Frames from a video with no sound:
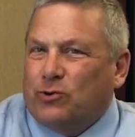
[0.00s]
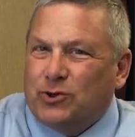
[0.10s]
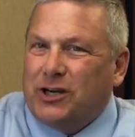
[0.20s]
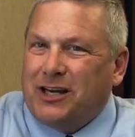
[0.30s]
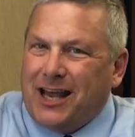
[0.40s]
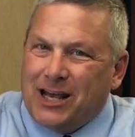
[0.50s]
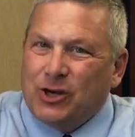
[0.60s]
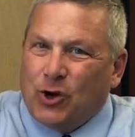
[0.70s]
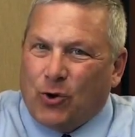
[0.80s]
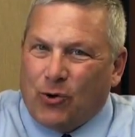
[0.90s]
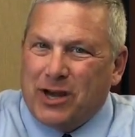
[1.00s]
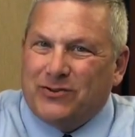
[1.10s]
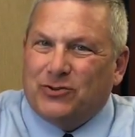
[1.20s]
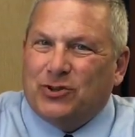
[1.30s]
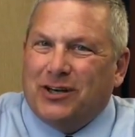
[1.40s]
We're seeing
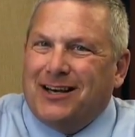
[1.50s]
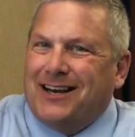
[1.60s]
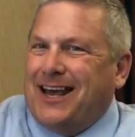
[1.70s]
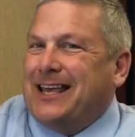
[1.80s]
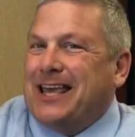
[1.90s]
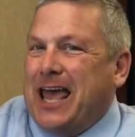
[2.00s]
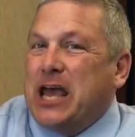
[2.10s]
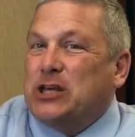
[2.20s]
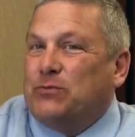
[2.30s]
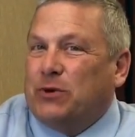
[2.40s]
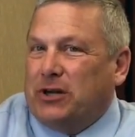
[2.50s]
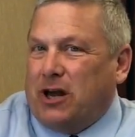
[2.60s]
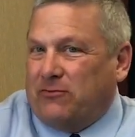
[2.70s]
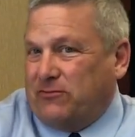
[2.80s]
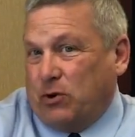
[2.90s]
increased engagement
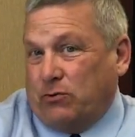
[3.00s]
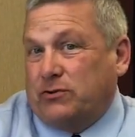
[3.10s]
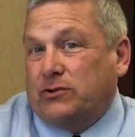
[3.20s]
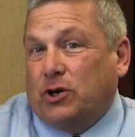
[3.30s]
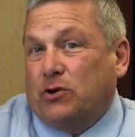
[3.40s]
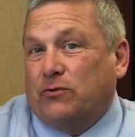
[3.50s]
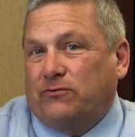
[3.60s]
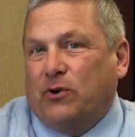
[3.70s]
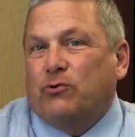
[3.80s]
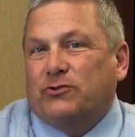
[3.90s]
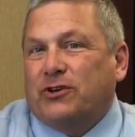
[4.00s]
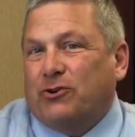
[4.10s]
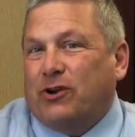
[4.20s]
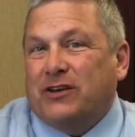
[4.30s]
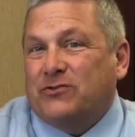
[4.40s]
of folks, so folks
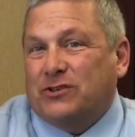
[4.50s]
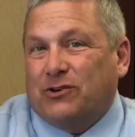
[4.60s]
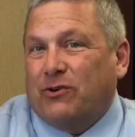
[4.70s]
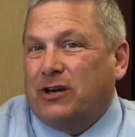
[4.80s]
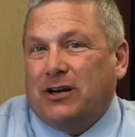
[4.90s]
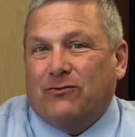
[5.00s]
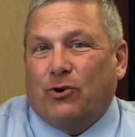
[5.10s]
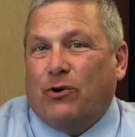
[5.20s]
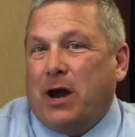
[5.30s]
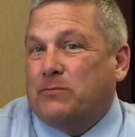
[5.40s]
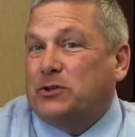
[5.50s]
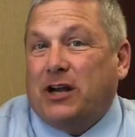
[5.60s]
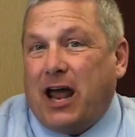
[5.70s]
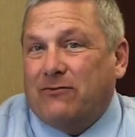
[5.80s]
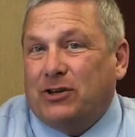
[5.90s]
that are considering cover crops
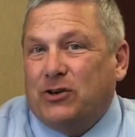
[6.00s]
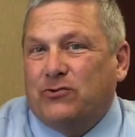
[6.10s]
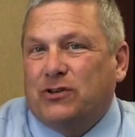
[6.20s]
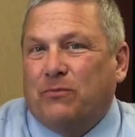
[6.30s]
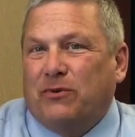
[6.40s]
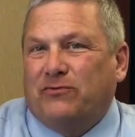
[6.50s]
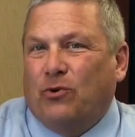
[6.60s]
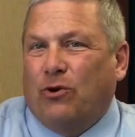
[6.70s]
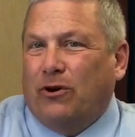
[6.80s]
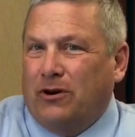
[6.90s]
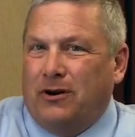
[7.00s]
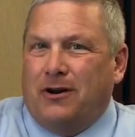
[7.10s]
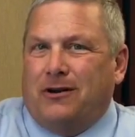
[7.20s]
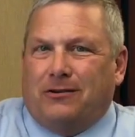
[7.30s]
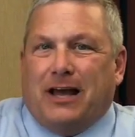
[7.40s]
that haven't used it before.
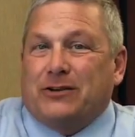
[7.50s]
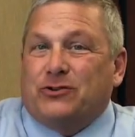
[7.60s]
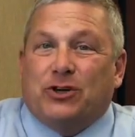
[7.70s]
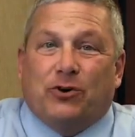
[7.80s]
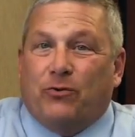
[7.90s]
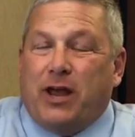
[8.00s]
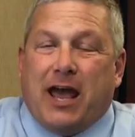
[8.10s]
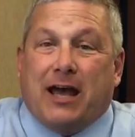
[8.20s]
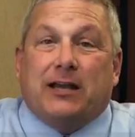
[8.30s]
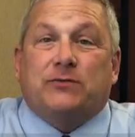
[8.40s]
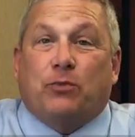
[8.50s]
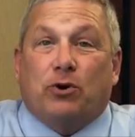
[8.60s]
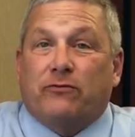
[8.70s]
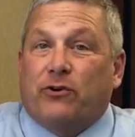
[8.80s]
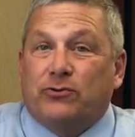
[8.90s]
Last year we had, as
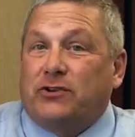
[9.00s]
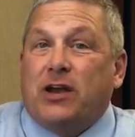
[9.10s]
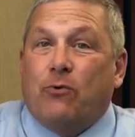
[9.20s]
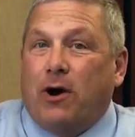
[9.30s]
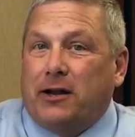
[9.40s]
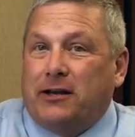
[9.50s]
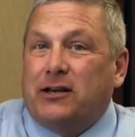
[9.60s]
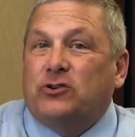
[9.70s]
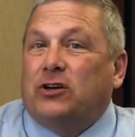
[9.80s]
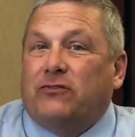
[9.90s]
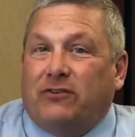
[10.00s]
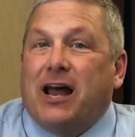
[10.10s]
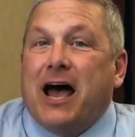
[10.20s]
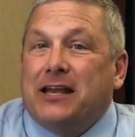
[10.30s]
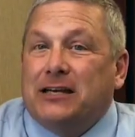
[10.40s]
part of our statewide initiative,
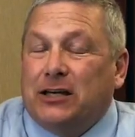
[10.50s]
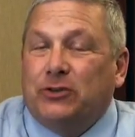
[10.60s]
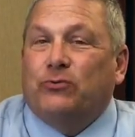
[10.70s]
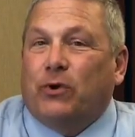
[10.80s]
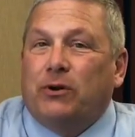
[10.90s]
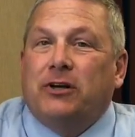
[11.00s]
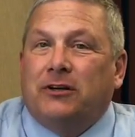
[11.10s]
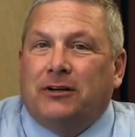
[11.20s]
900